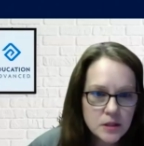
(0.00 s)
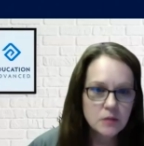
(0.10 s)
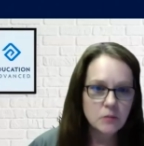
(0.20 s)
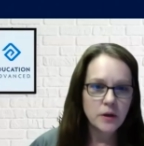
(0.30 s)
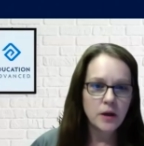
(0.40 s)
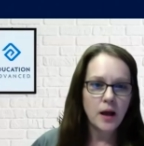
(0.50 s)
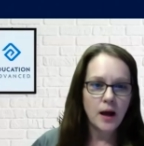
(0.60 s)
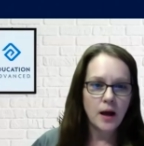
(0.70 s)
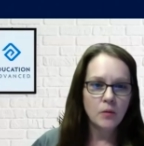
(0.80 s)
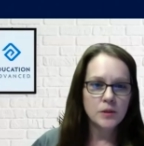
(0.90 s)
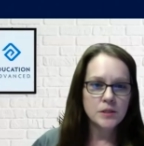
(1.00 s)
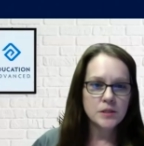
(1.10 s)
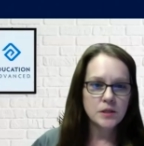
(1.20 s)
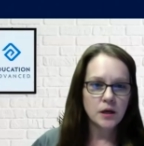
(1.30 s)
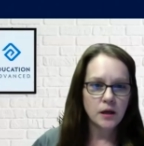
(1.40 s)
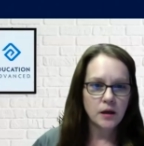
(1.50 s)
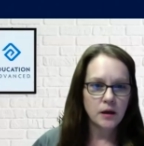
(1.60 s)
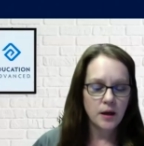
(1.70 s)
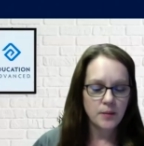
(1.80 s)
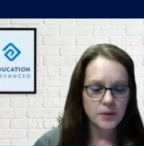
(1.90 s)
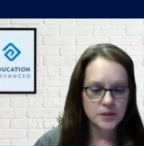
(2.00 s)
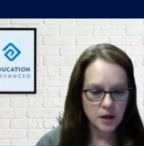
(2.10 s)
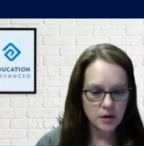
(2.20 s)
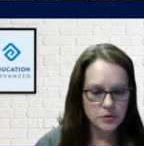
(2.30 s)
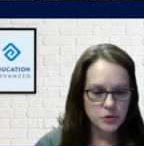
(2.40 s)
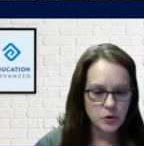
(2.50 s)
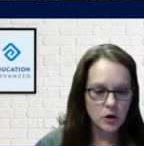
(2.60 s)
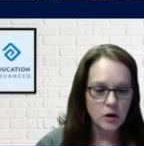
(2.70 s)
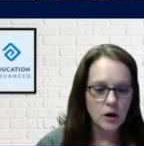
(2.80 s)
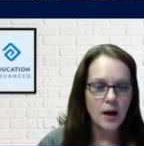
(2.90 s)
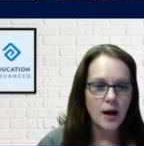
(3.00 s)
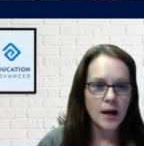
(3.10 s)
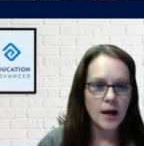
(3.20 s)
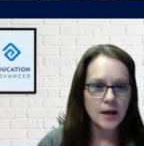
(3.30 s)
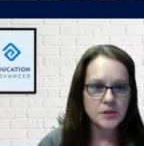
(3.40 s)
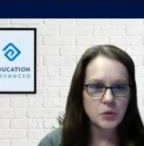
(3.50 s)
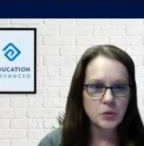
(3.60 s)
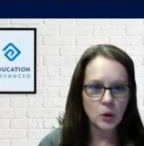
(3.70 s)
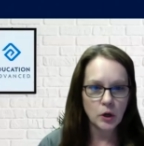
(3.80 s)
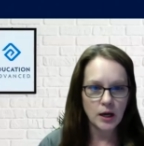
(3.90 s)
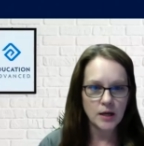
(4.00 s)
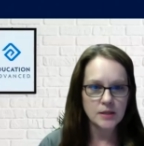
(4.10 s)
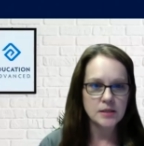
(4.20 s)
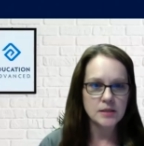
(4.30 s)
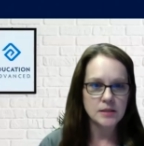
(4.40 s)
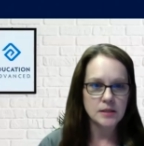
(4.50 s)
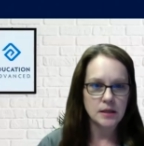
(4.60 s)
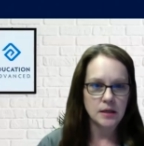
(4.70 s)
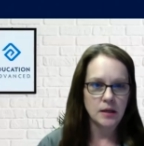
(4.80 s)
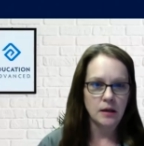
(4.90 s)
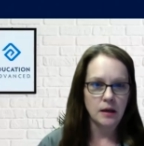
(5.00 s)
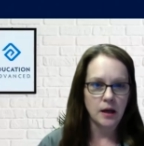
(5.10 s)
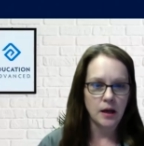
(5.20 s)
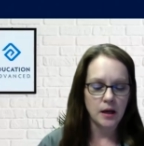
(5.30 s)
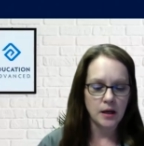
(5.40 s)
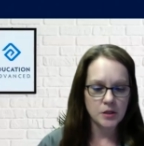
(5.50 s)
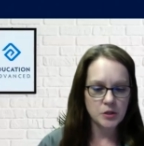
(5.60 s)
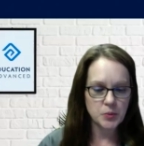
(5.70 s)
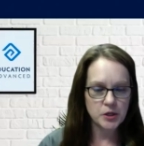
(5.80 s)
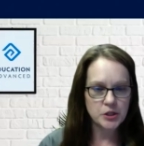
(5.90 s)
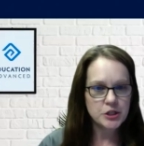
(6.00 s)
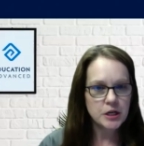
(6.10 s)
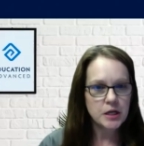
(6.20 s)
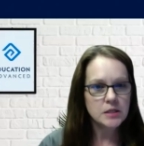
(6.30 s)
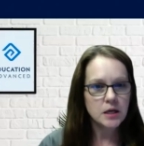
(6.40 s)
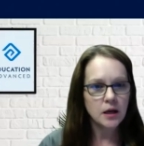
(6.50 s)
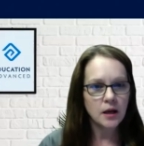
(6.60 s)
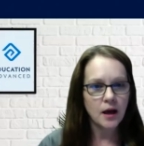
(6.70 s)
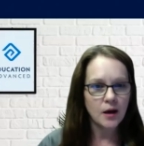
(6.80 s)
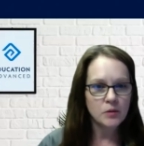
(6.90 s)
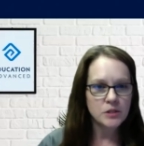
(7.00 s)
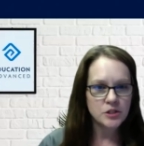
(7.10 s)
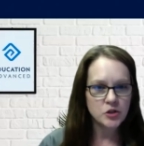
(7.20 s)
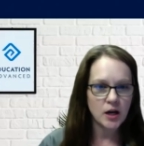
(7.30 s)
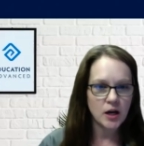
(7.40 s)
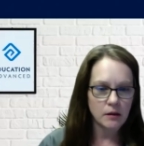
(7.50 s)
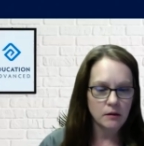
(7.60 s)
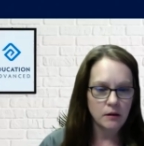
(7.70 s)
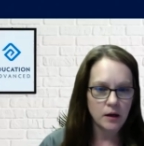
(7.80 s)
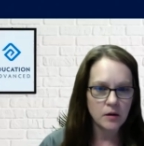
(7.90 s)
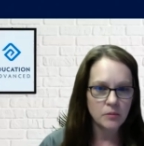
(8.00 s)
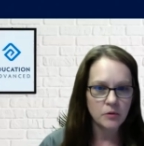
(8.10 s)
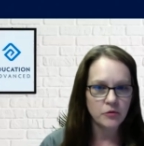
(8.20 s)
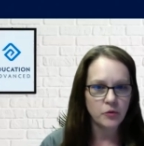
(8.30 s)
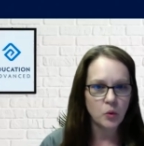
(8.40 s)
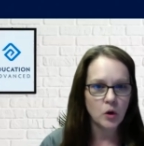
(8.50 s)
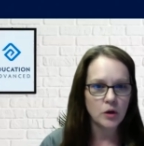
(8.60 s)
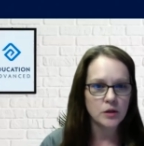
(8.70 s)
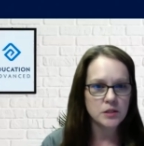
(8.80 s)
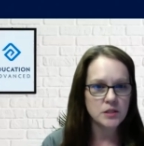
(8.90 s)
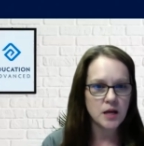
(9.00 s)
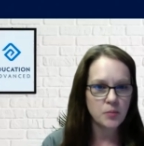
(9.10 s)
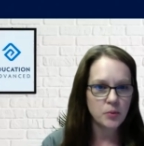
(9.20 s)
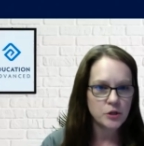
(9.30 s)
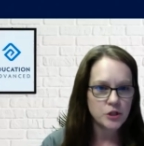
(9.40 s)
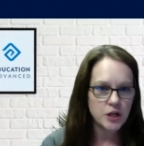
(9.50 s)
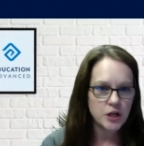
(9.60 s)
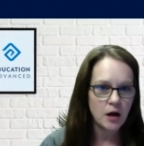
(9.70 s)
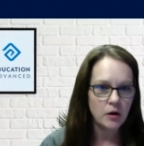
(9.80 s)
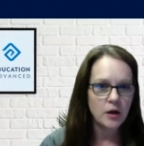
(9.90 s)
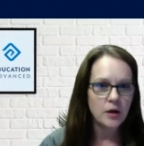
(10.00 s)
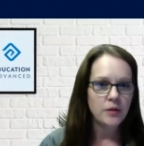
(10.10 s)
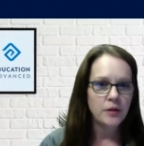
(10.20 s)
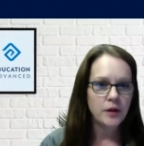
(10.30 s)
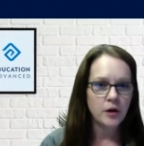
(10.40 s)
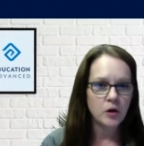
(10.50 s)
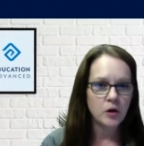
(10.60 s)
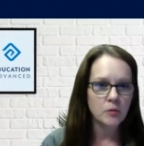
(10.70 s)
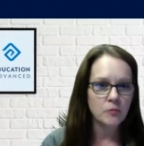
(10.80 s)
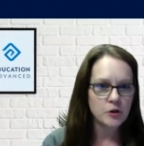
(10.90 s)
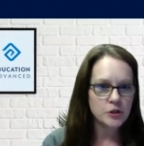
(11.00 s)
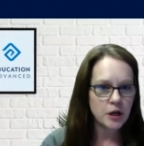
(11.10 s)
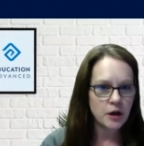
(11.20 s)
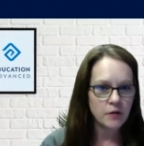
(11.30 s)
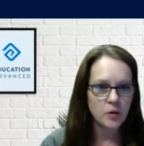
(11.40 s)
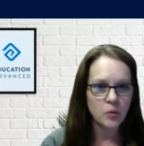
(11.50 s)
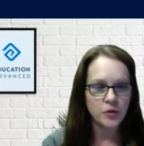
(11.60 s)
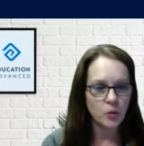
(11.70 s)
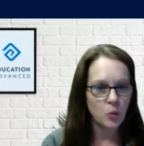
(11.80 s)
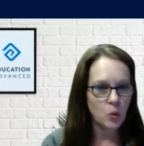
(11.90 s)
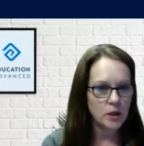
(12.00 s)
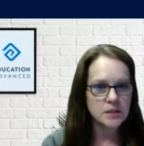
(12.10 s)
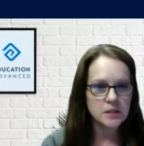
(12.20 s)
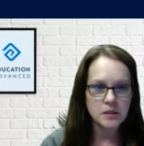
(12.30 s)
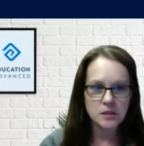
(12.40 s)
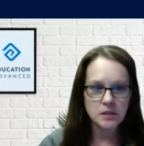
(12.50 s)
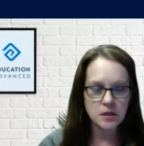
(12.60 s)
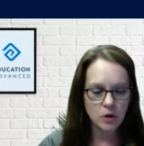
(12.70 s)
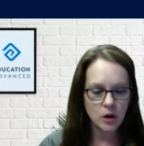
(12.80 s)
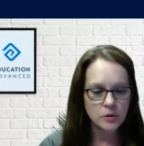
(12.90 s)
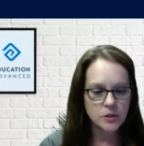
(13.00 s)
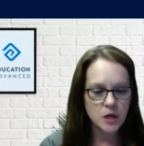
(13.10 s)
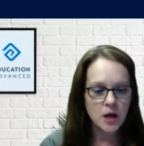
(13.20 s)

when i was the campus counselor i had to organize this in a spreadsheet and i was tracking the data before the state pushed out their version of it with the ones and the zeros